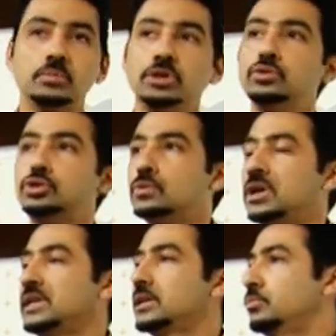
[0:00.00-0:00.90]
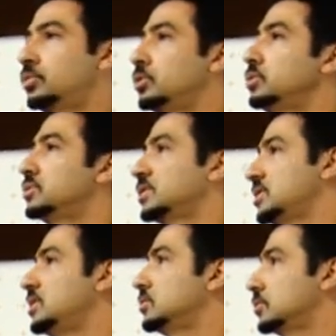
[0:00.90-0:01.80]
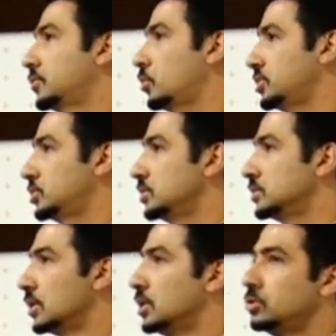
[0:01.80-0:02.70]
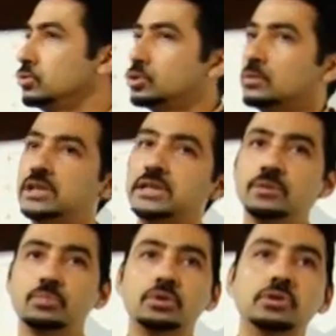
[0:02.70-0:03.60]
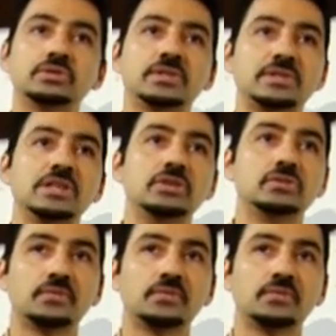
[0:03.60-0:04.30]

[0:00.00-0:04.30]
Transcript: But you surely can produce a series of questions. You surely can produce a series of